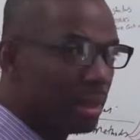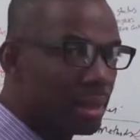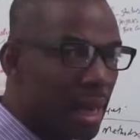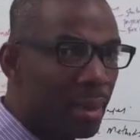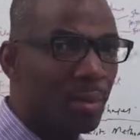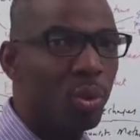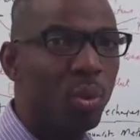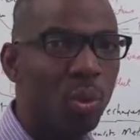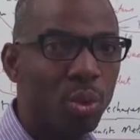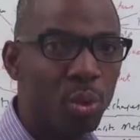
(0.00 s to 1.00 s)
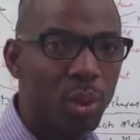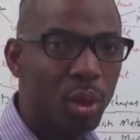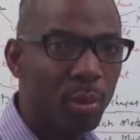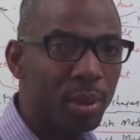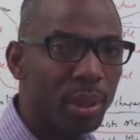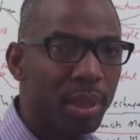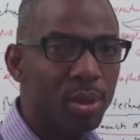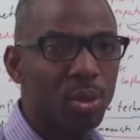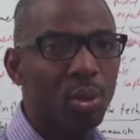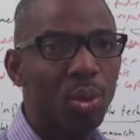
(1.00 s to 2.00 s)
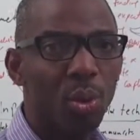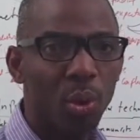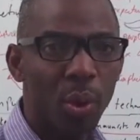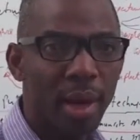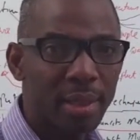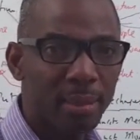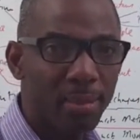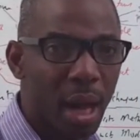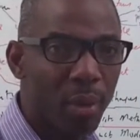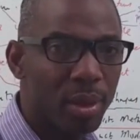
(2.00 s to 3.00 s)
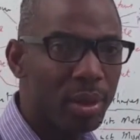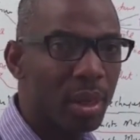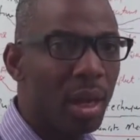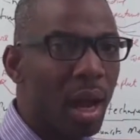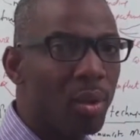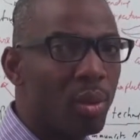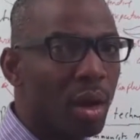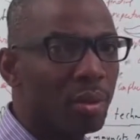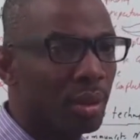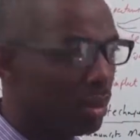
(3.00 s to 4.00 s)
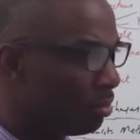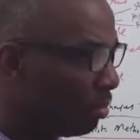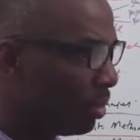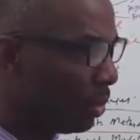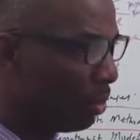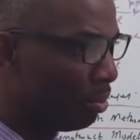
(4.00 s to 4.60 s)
and time. Who do we communicate to? Who has the powers around, who